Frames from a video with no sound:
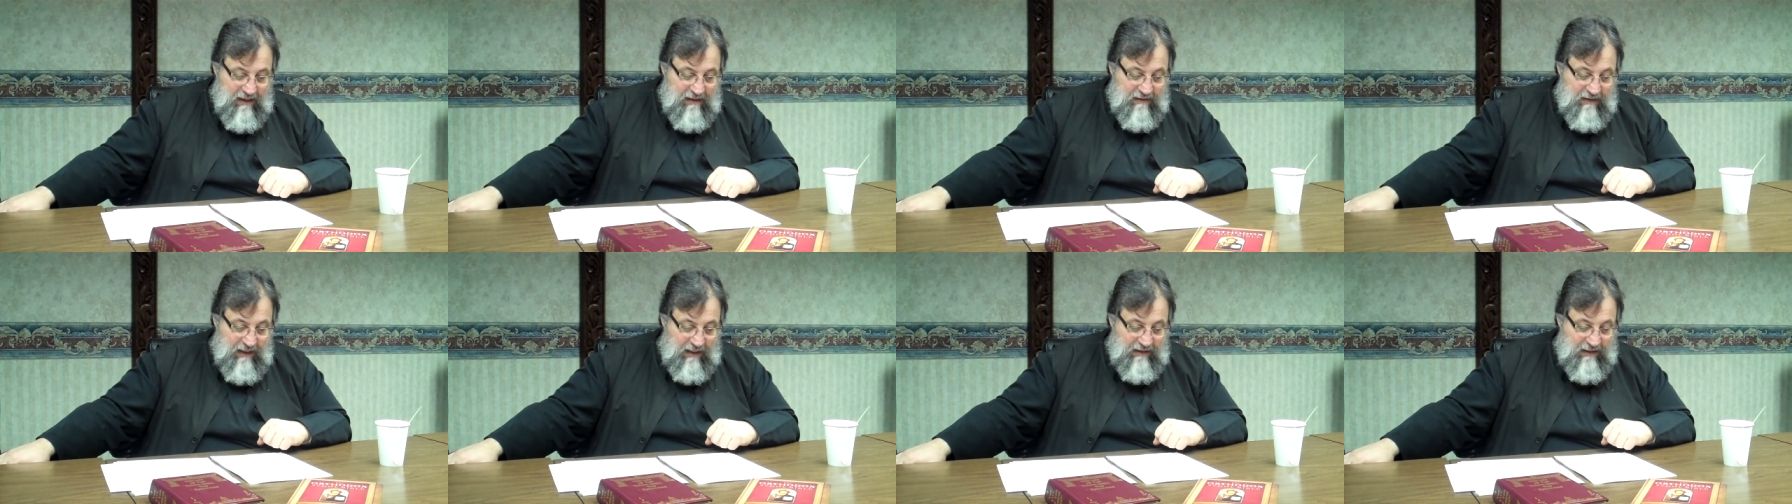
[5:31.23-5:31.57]

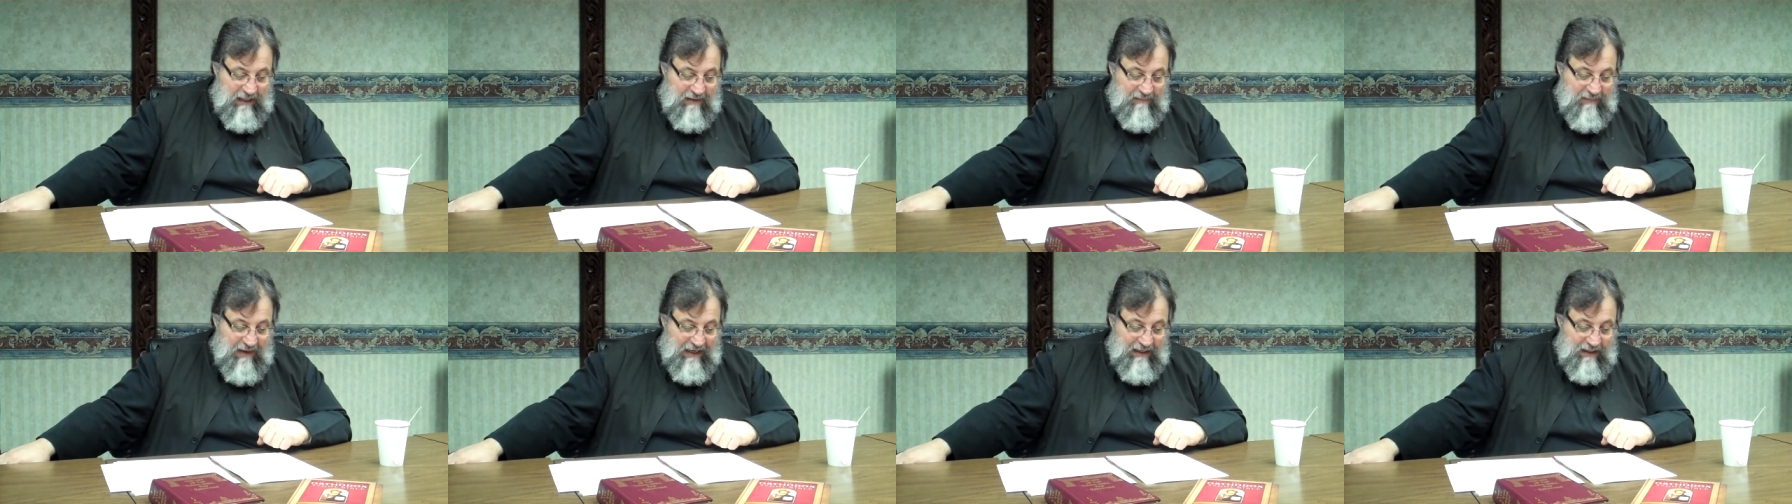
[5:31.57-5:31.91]
that
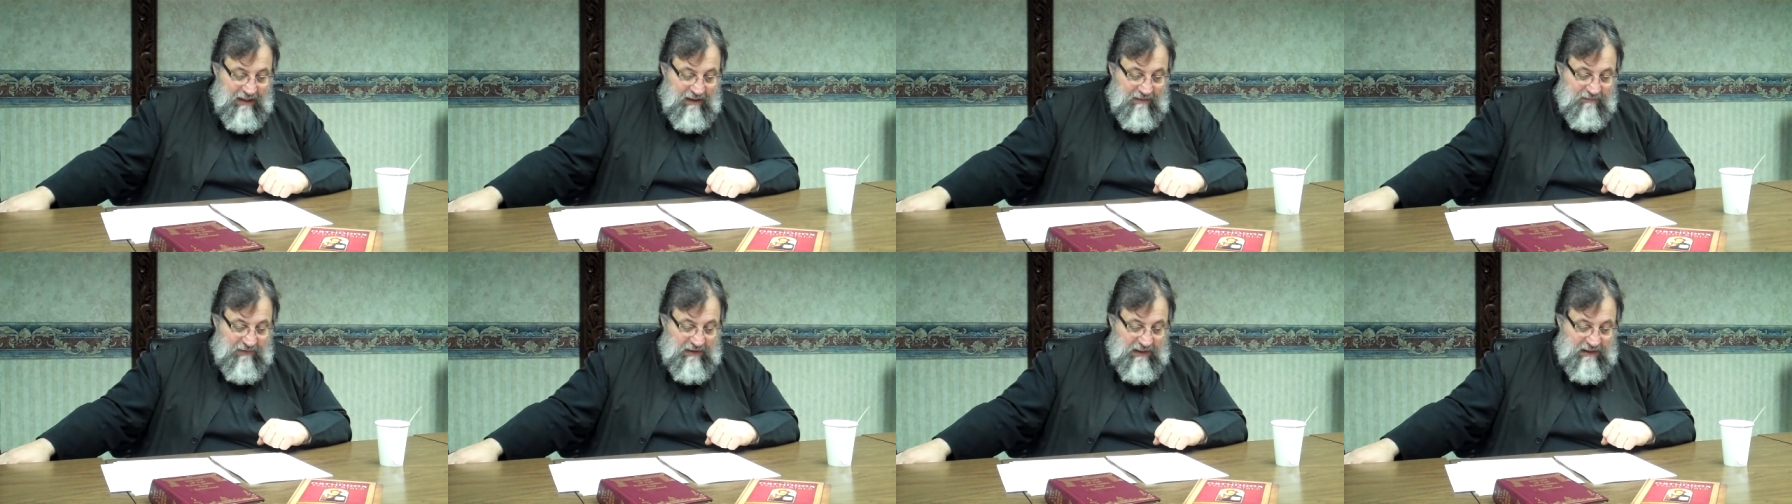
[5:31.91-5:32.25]
they may
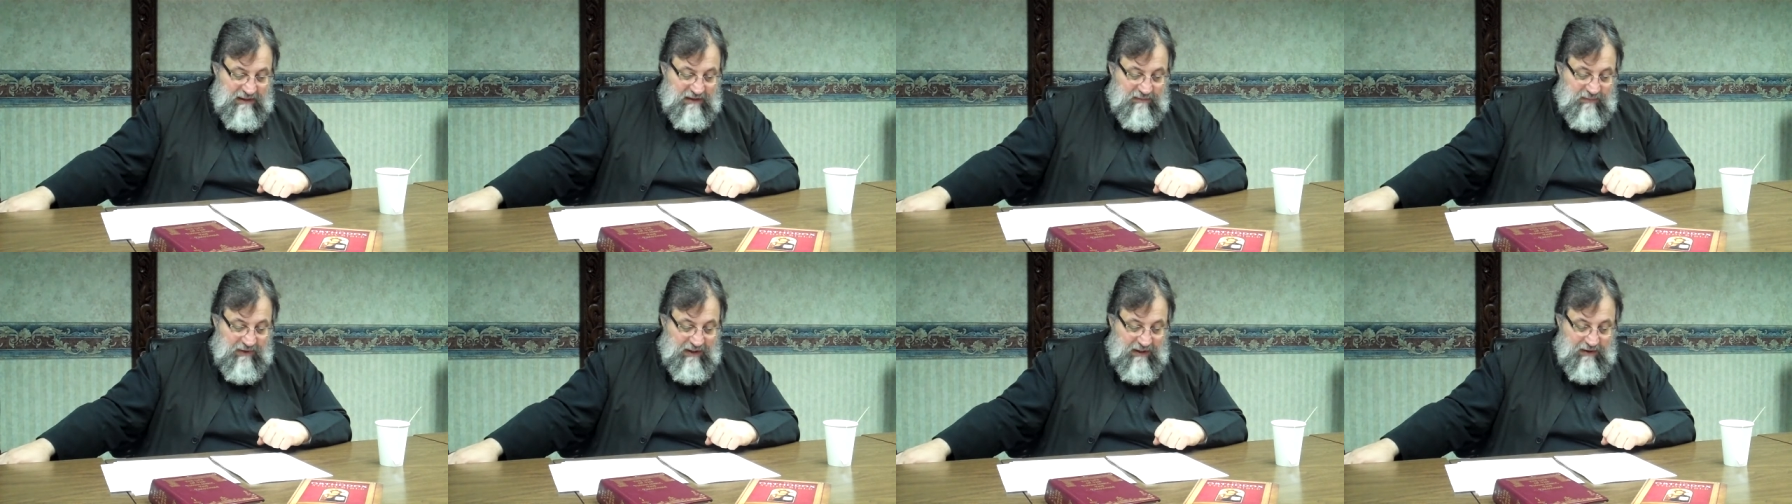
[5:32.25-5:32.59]
live in the
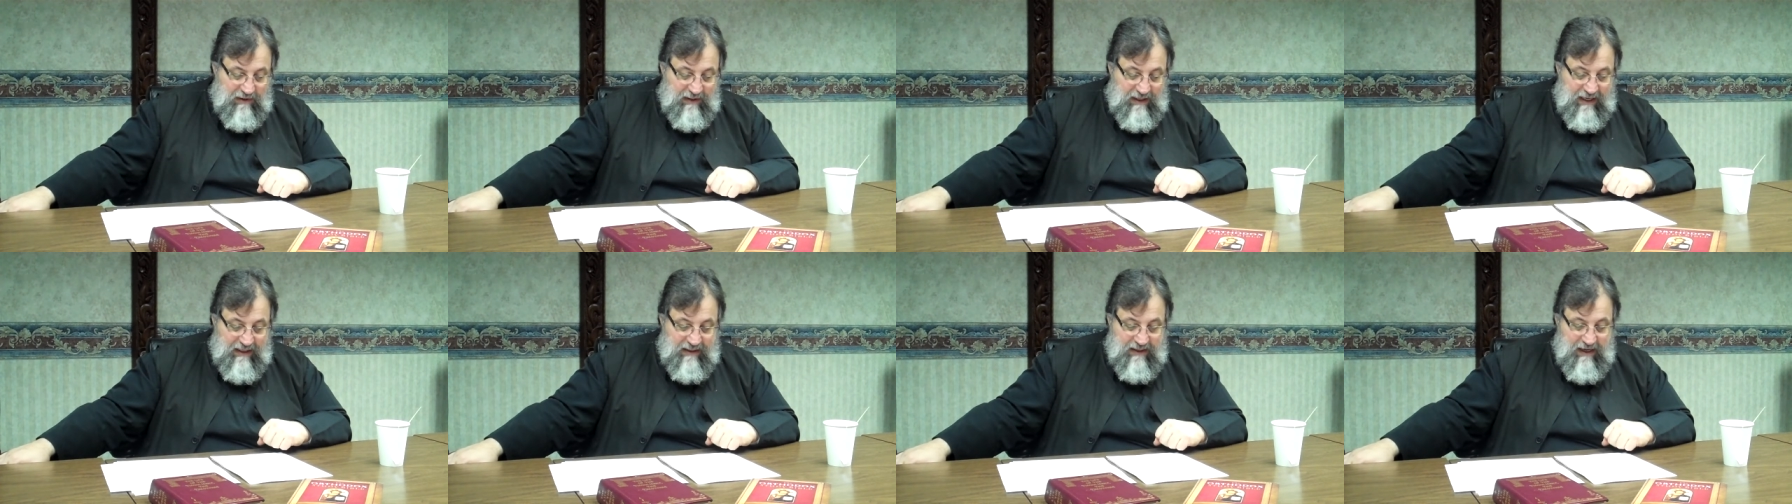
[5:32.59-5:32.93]
spirit
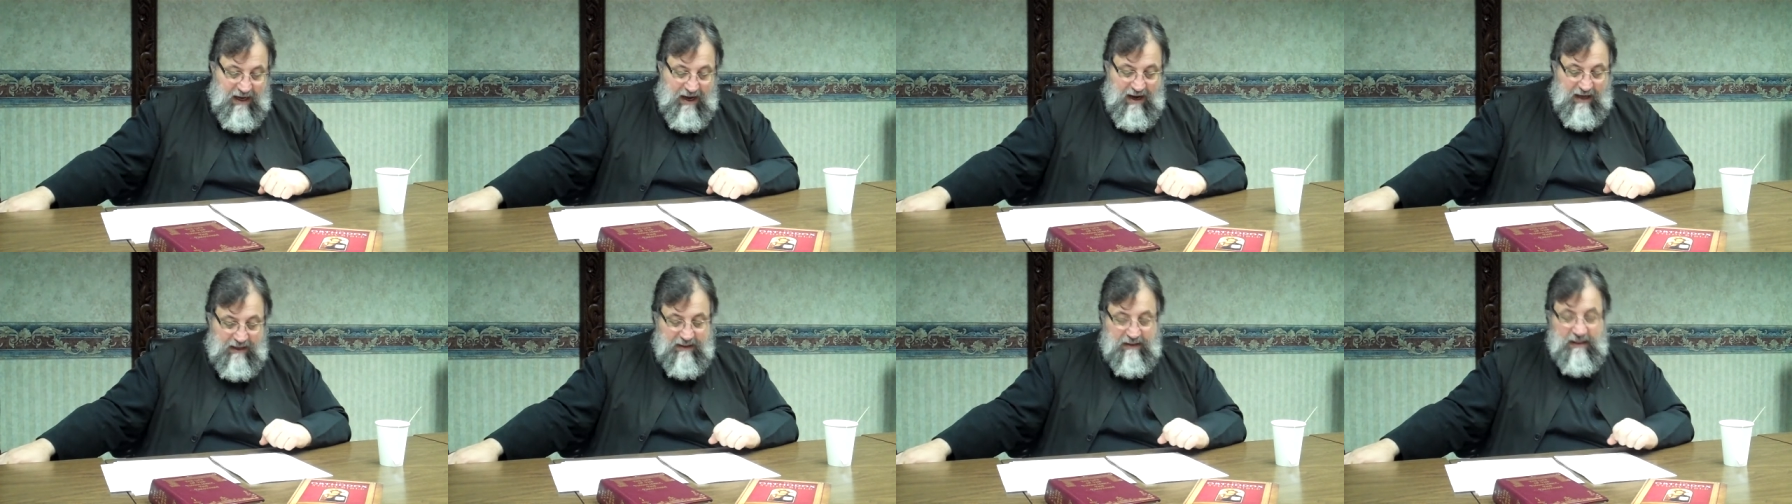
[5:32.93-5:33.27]
like God.